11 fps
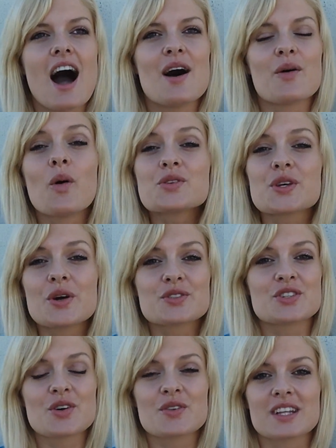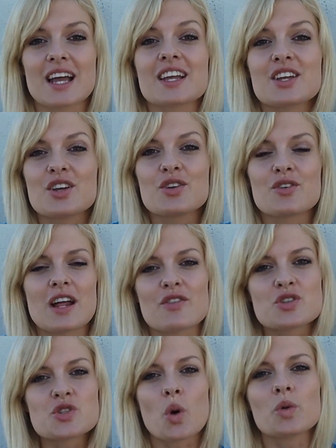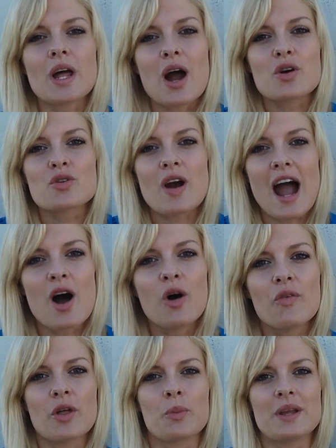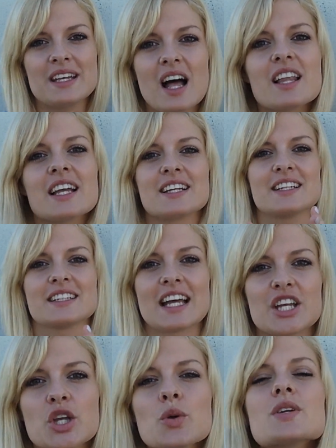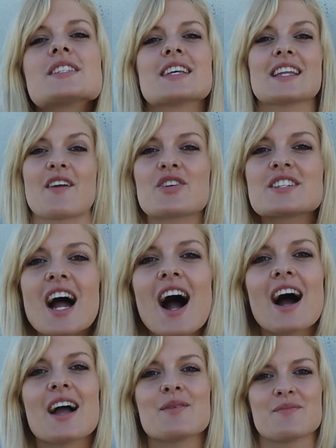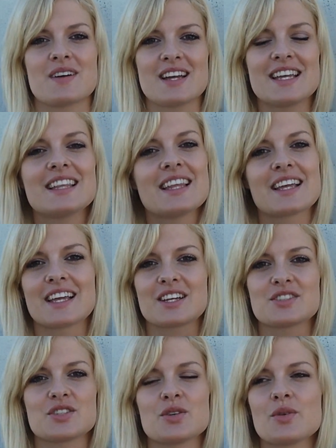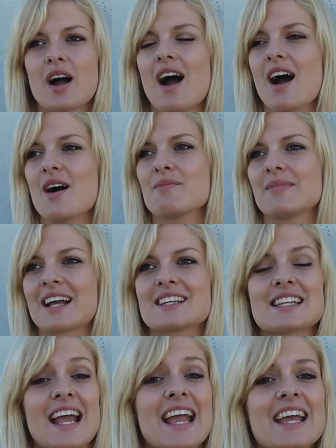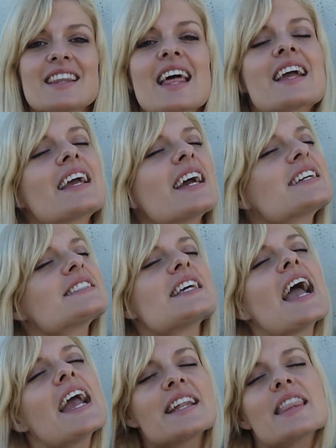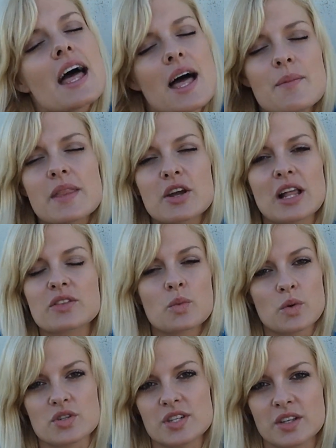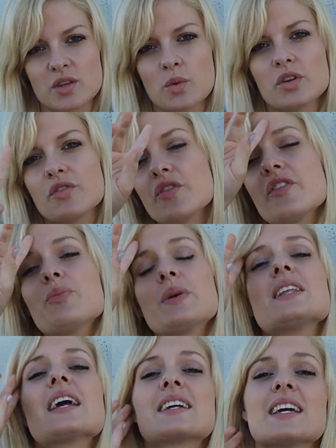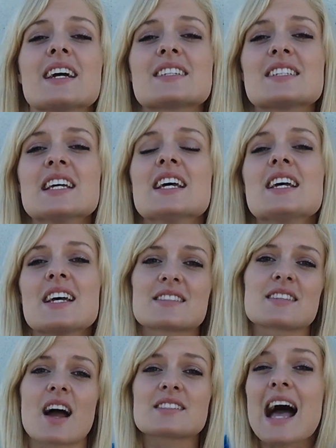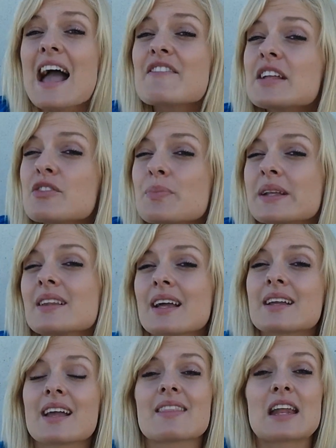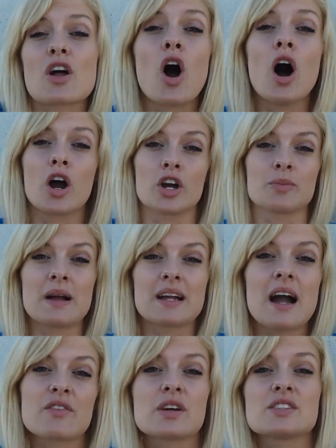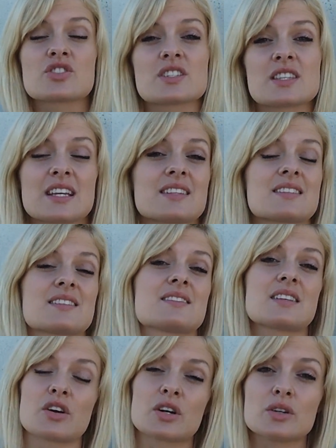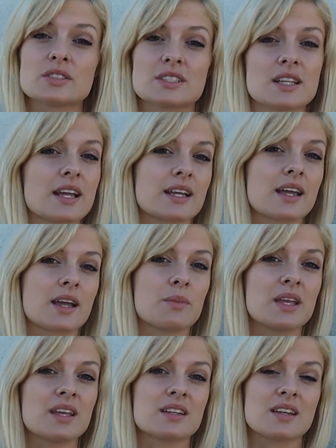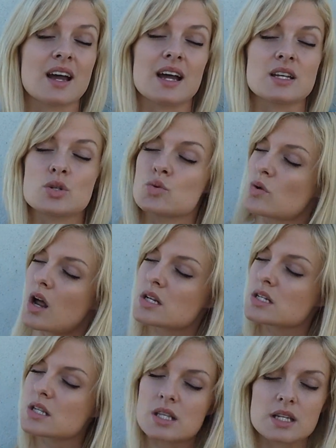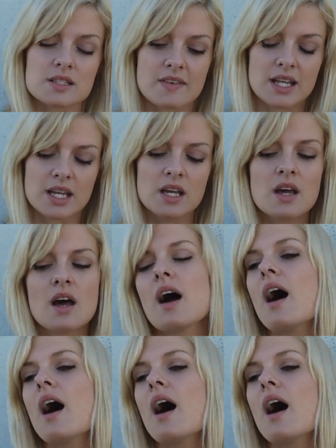Also to know that, like, you're going to have a sold out crowd. They'll be yelling in like unison every time he leg kicks you. Like I said, I hate leg kicks. Hate them. They're like the worst thing in the world. If you've ever been leg kicked, it sucks. I haven't even been leg kicked that hard. My guy friends just think it's hysterical to leg kick me, and I do not think it's funny.